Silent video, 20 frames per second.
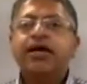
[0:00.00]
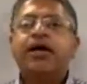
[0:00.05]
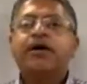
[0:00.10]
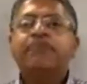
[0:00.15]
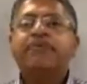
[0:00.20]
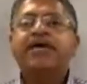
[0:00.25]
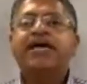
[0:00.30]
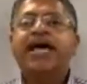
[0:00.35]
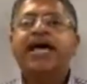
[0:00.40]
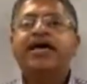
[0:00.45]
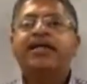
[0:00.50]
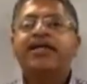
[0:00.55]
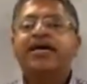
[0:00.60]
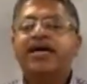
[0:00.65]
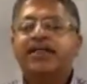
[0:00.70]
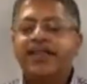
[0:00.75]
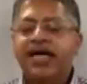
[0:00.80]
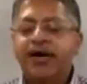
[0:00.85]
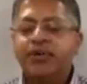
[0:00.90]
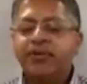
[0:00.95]
began,
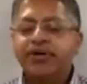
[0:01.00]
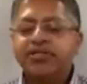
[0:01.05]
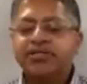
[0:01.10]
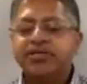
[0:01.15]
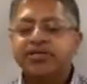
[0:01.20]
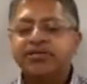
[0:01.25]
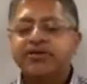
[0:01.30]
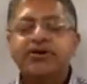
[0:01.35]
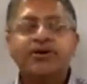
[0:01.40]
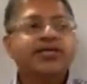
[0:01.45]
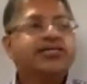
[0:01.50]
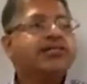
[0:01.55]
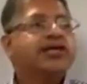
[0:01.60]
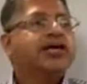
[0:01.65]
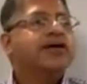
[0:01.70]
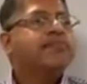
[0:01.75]
and that was known as